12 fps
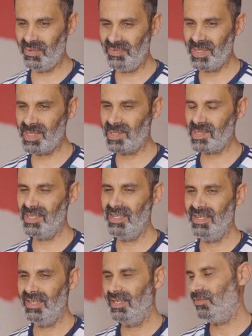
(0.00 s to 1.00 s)
physics
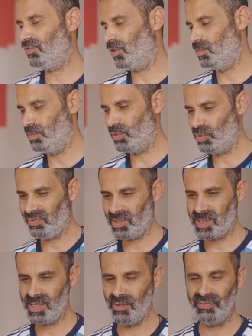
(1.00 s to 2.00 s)
from
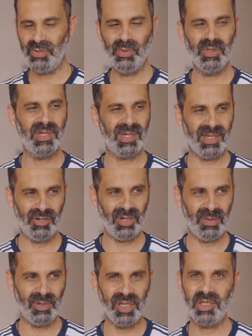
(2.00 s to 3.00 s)
University of Tunis in
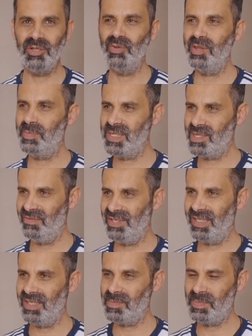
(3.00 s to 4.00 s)
collaboration with
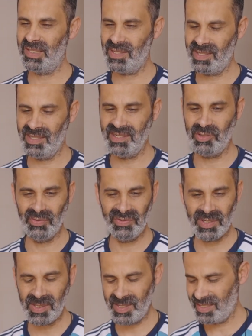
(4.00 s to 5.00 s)
Pennsylvania at Penn State
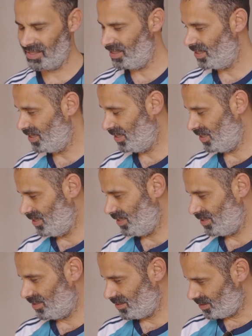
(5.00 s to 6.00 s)
University.
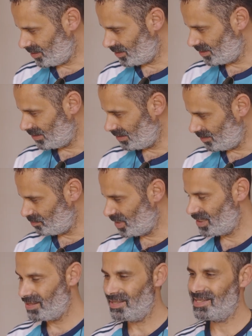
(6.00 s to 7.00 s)
I
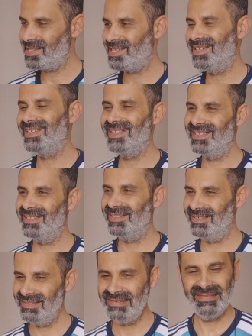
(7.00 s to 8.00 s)
made this
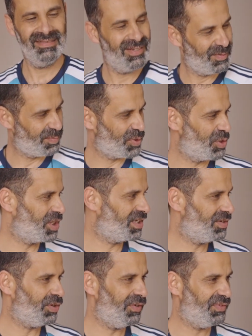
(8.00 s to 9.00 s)

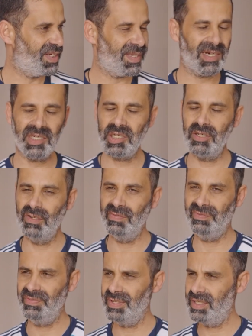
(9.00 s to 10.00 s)
project of extraction of
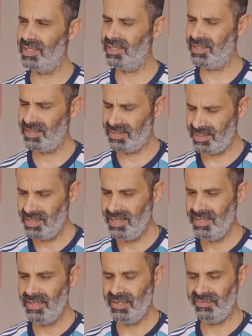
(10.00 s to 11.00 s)

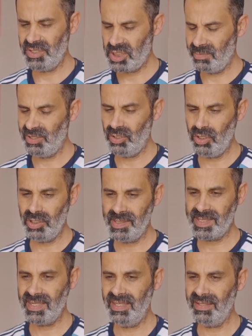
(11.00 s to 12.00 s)
vegetable
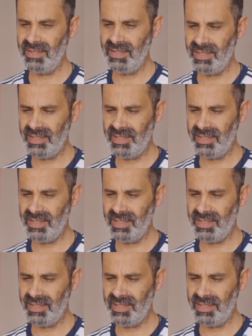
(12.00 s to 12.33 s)
oils and